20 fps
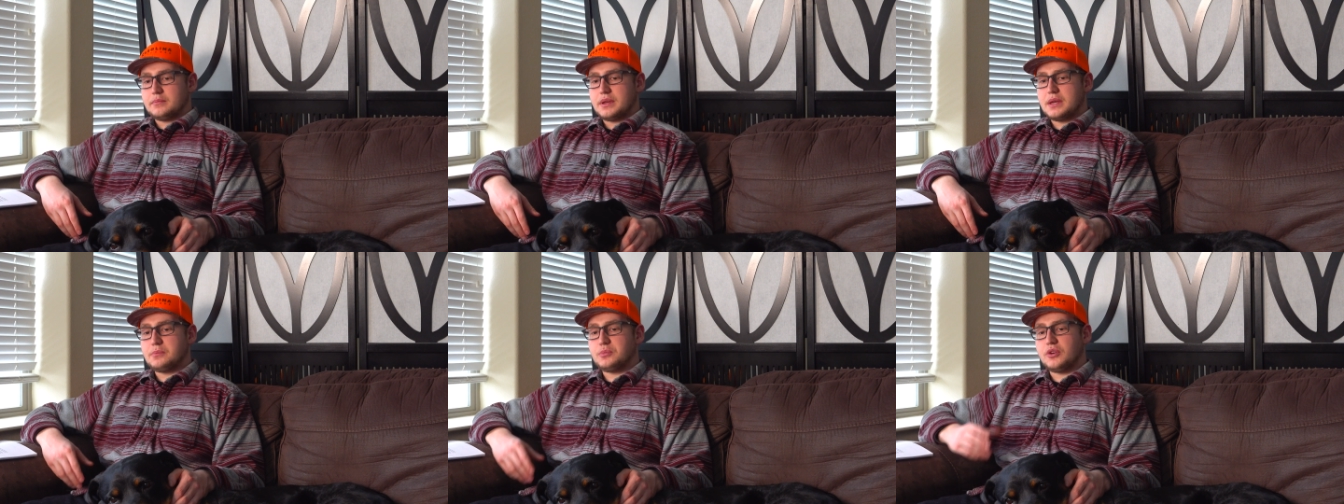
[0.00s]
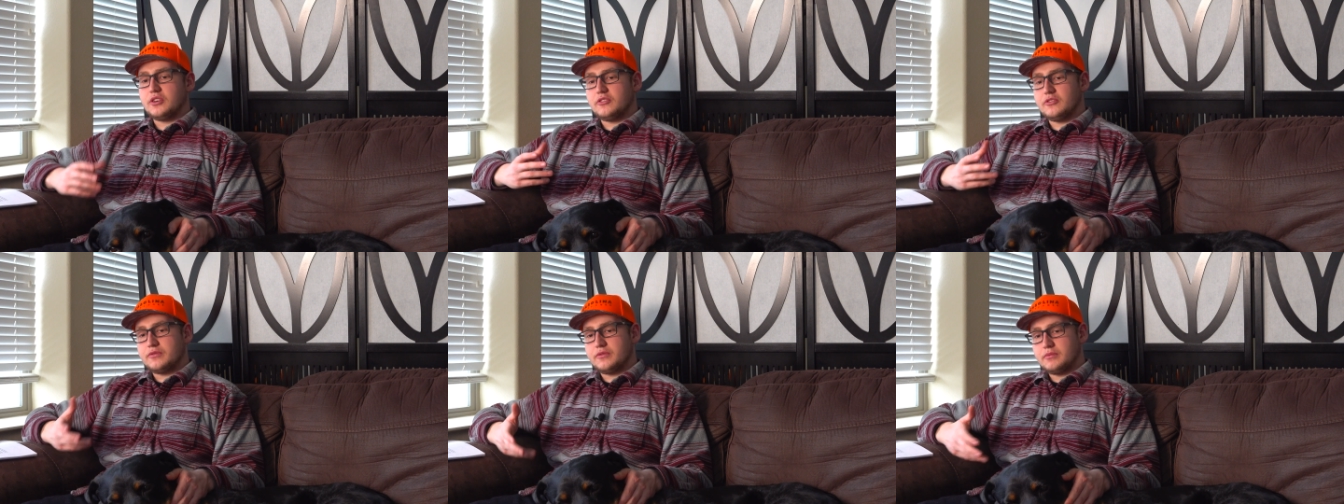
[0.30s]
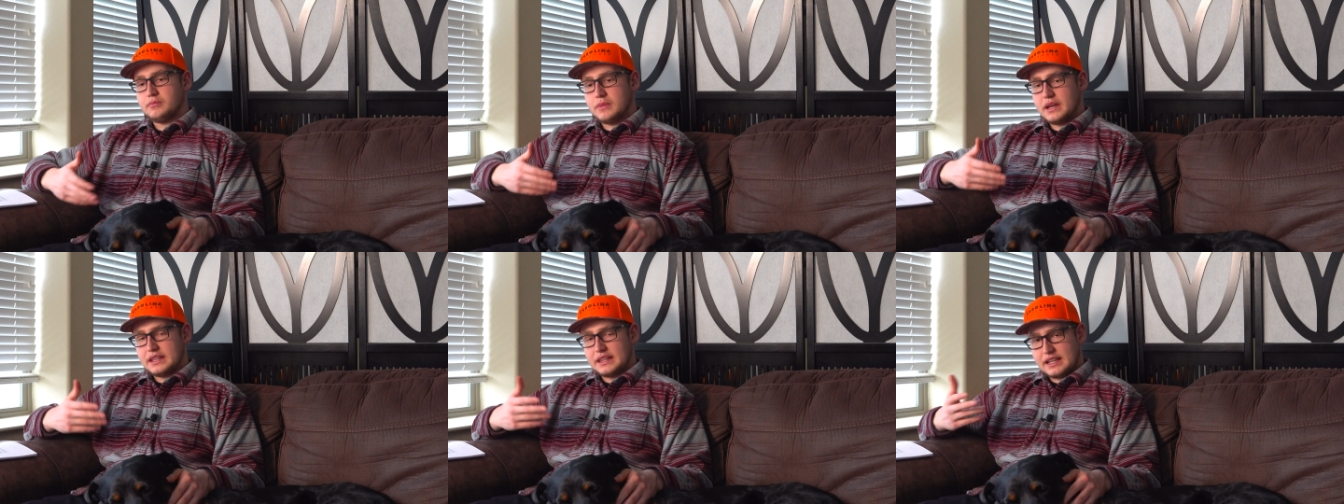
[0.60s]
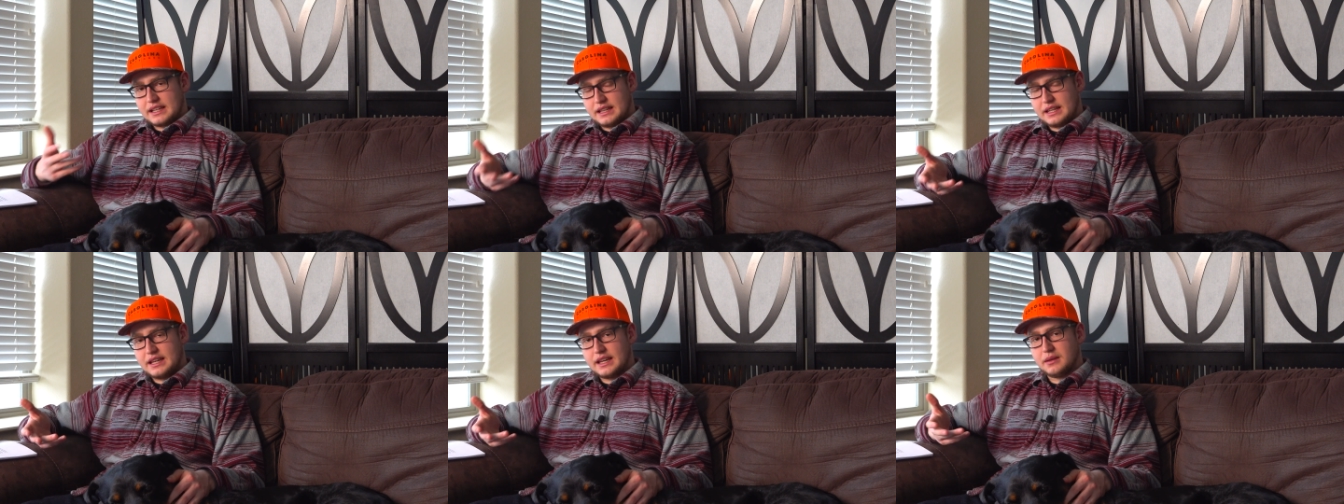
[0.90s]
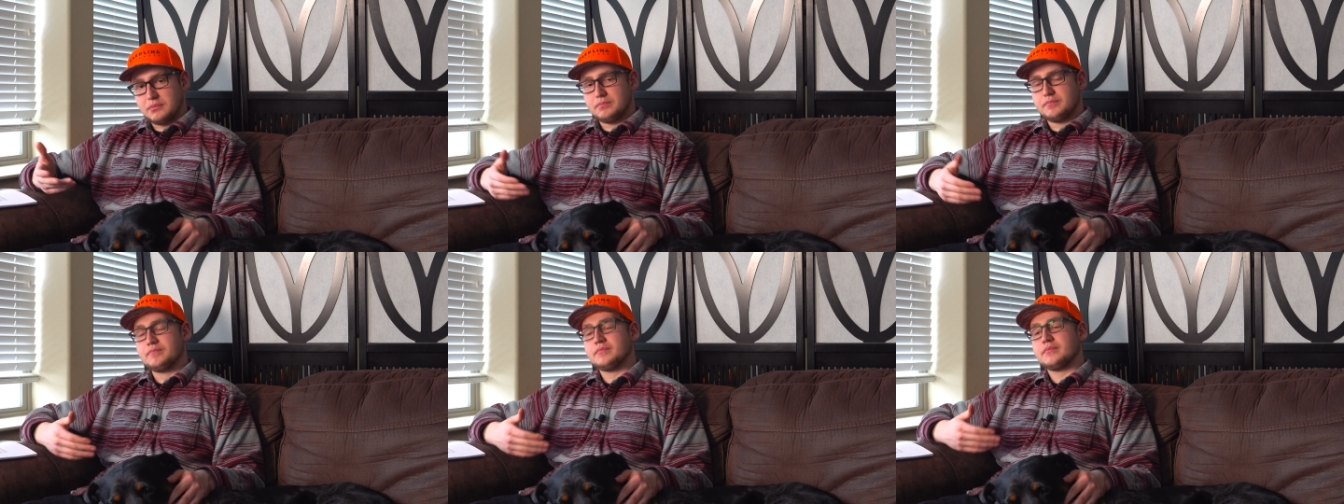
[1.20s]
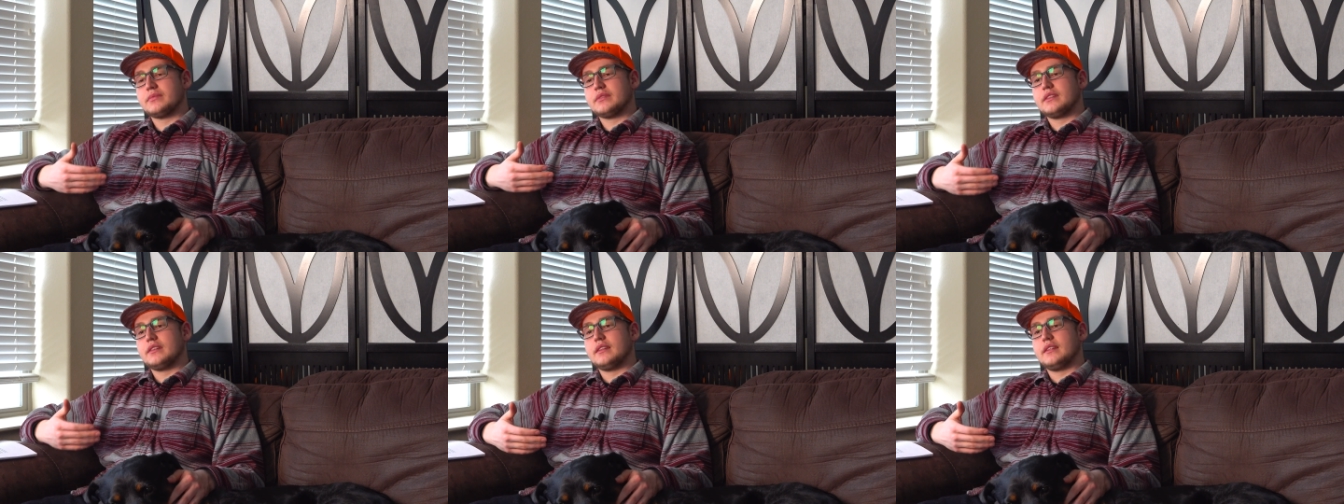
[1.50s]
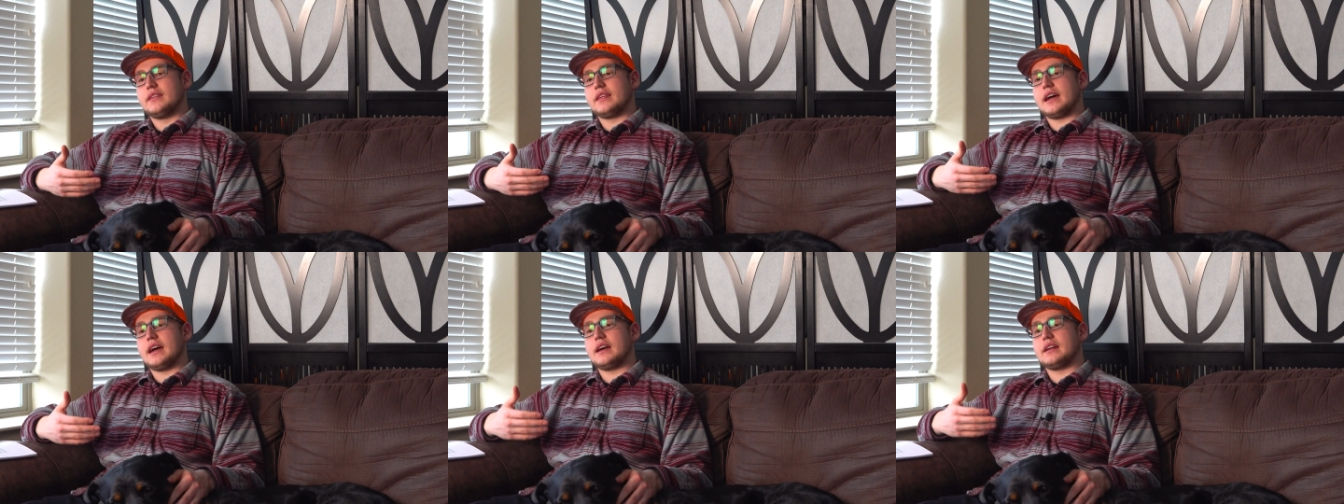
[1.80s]
people have made the claim
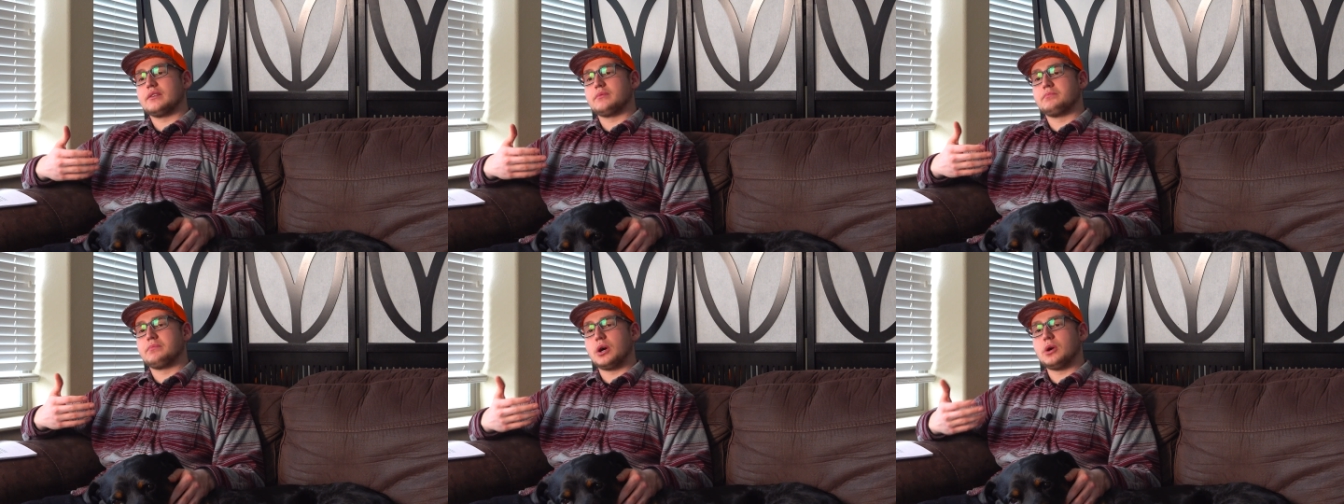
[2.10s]
that